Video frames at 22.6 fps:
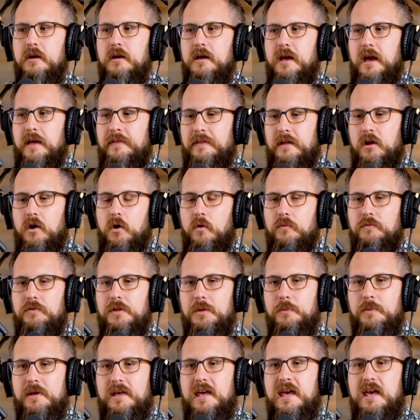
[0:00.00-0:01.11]
and then hopefully
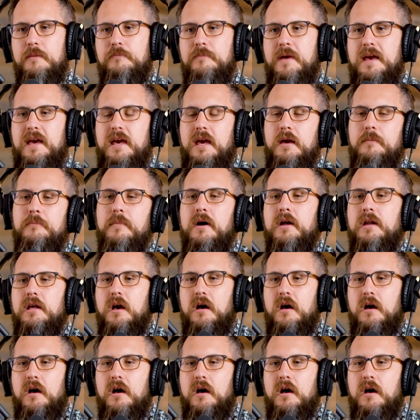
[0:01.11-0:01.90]
we keep making money